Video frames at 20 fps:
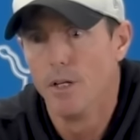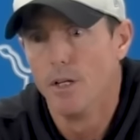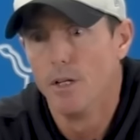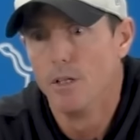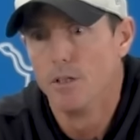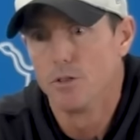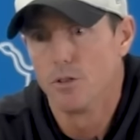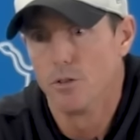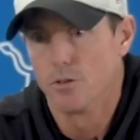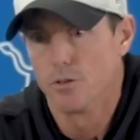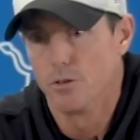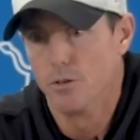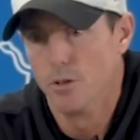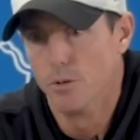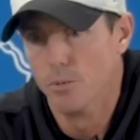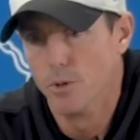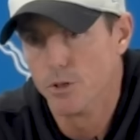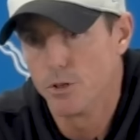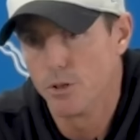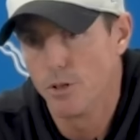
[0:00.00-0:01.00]
So it's a
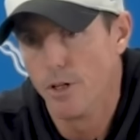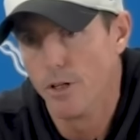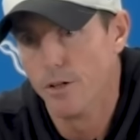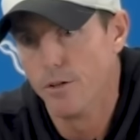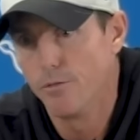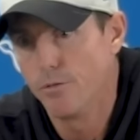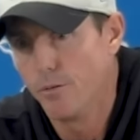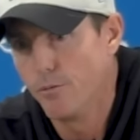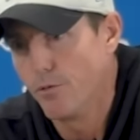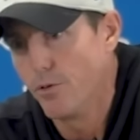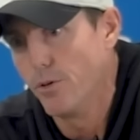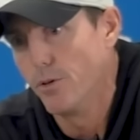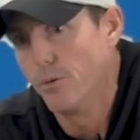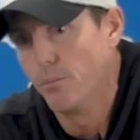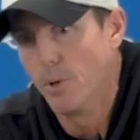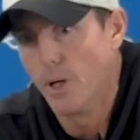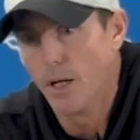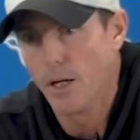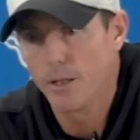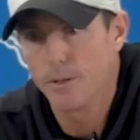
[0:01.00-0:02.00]
little bit straighter from further
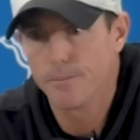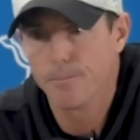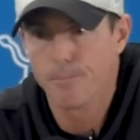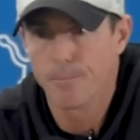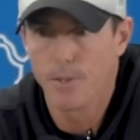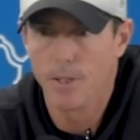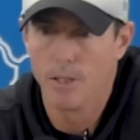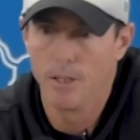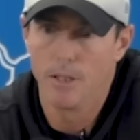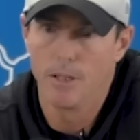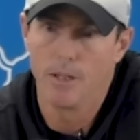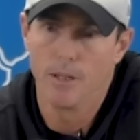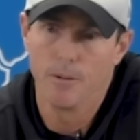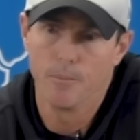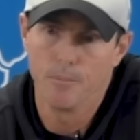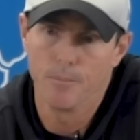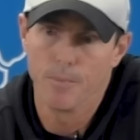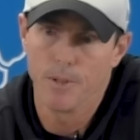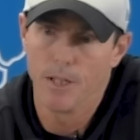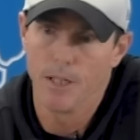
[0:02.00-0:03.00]
back.
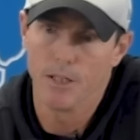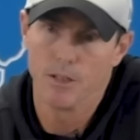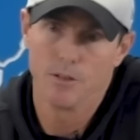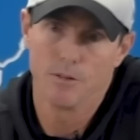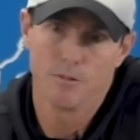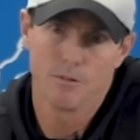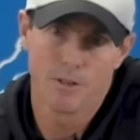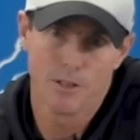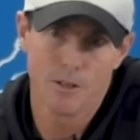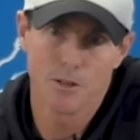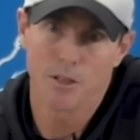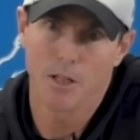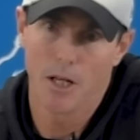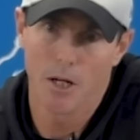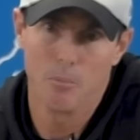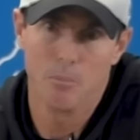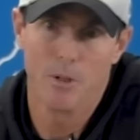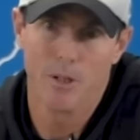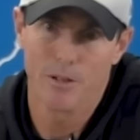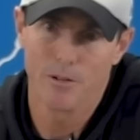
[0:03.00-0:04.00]
And he's
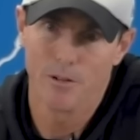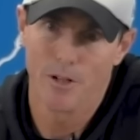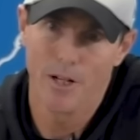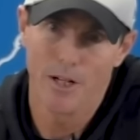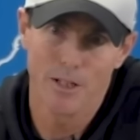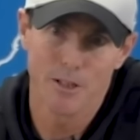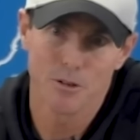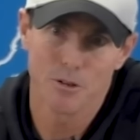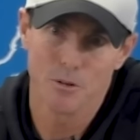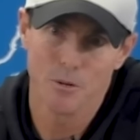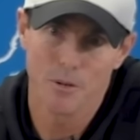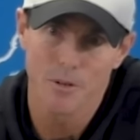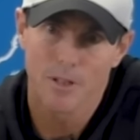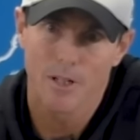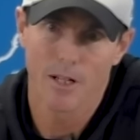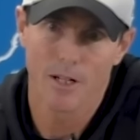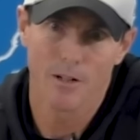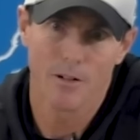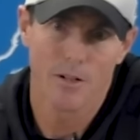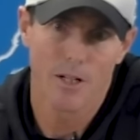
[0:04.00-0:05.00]
got a big leg, so it
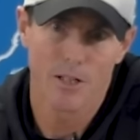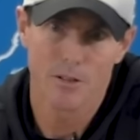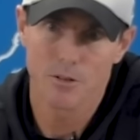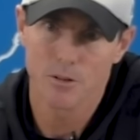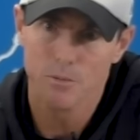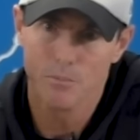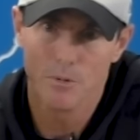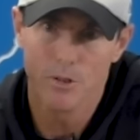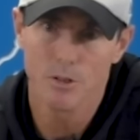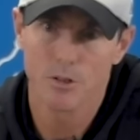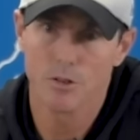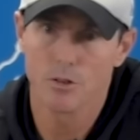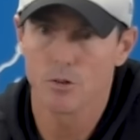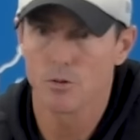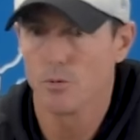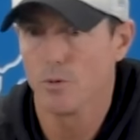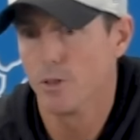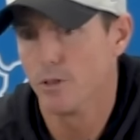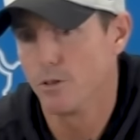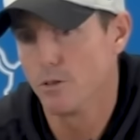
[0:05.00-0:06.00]
kind of allows him just to
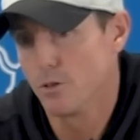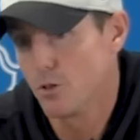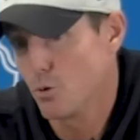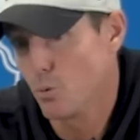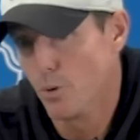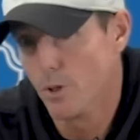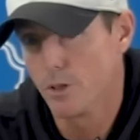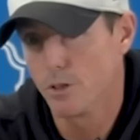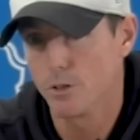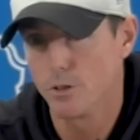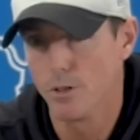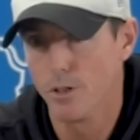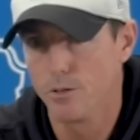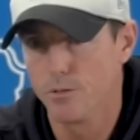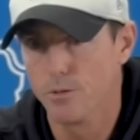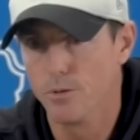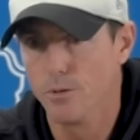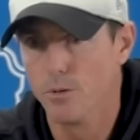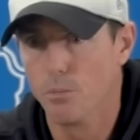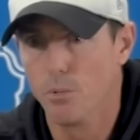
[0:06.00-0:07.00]
swing
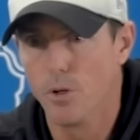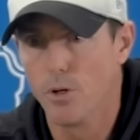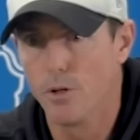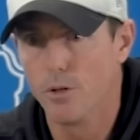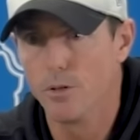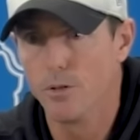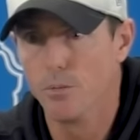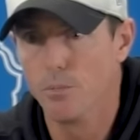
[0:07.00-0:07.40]
straight through the ball a little